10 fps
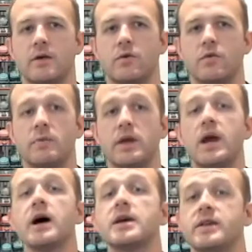
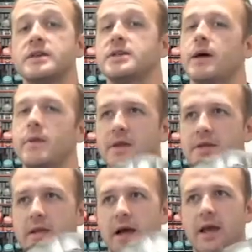because this, I mean, this,
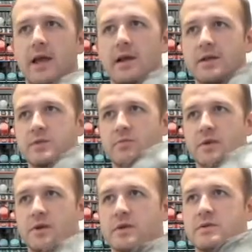I can't
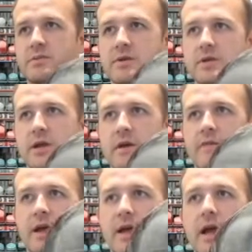express enough
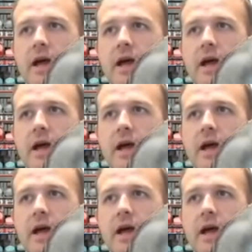like